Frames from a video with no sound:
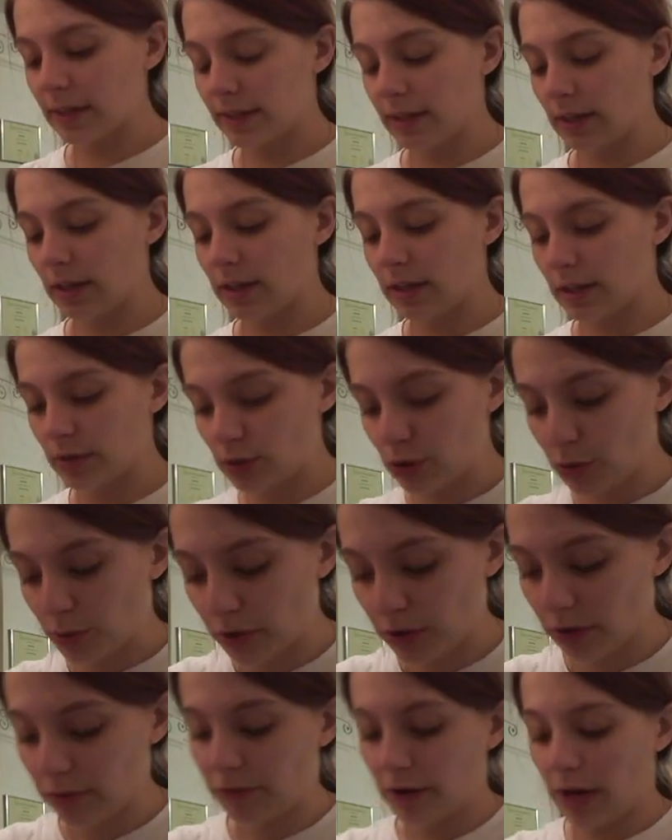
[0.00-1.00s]
the idea is you
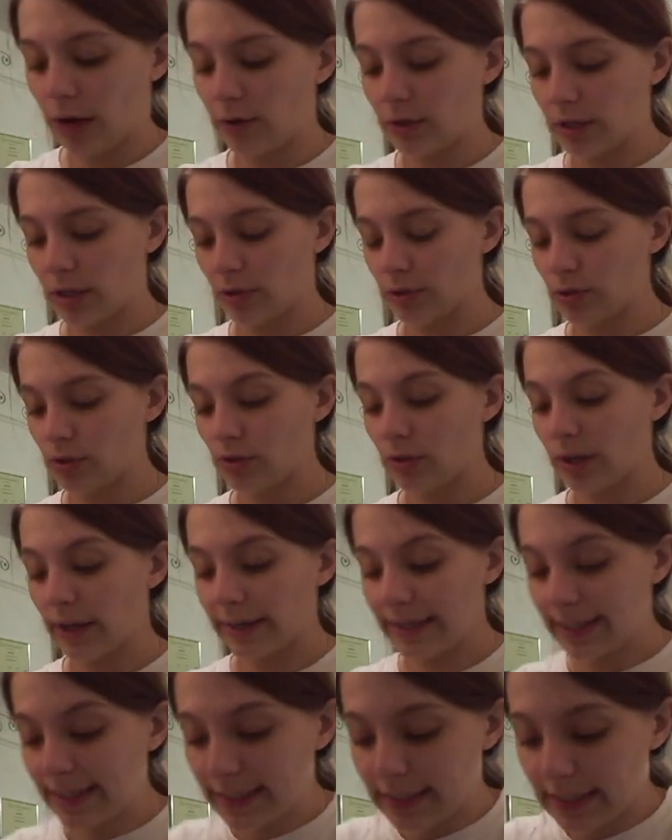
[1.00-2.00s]
put the flour down so you like
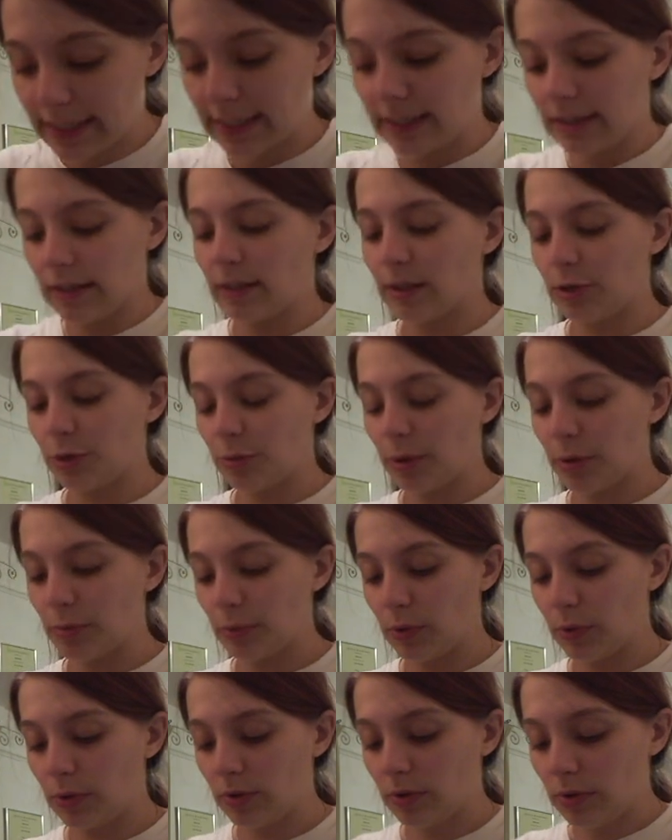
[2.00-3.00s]
knead it in a little bit
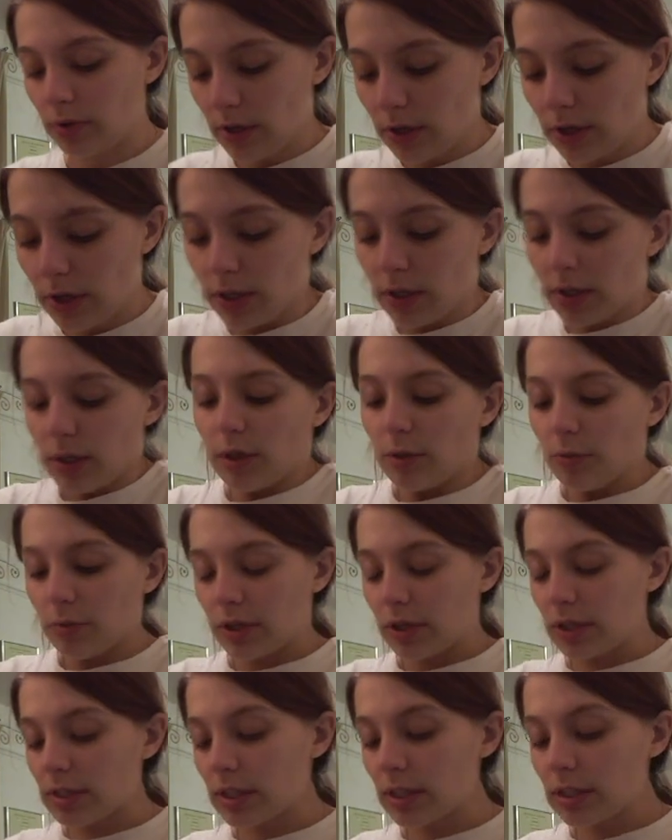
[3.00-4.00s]
more.
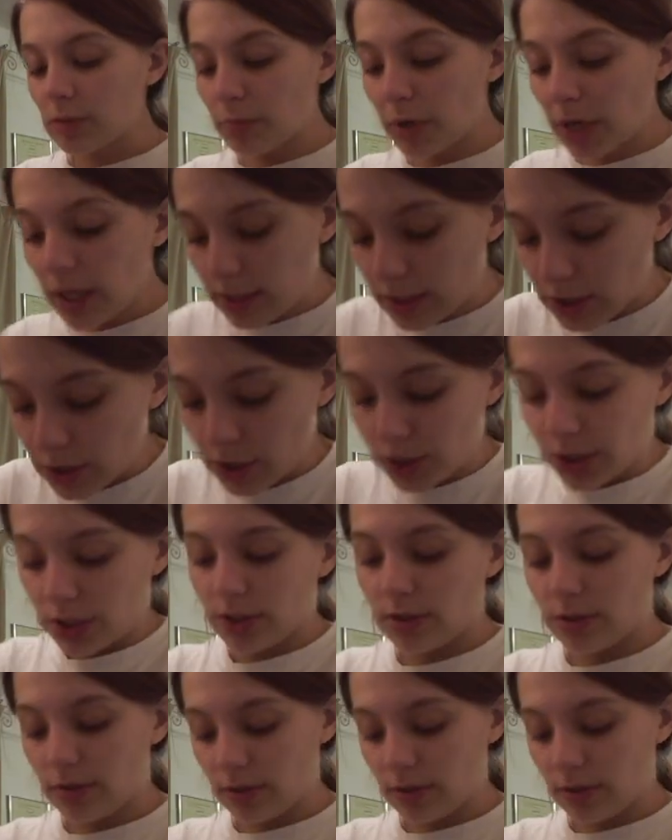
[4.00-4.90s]
Because this bitch